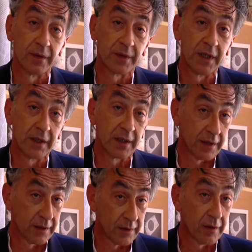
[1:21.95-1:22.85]

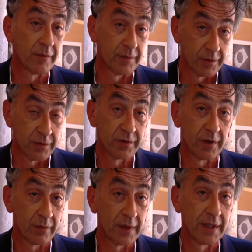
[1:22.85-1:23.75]
thinking of
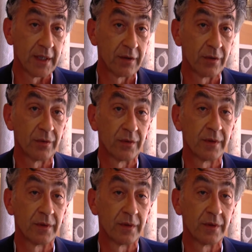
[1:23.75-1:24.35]
San Juan de la Cruz.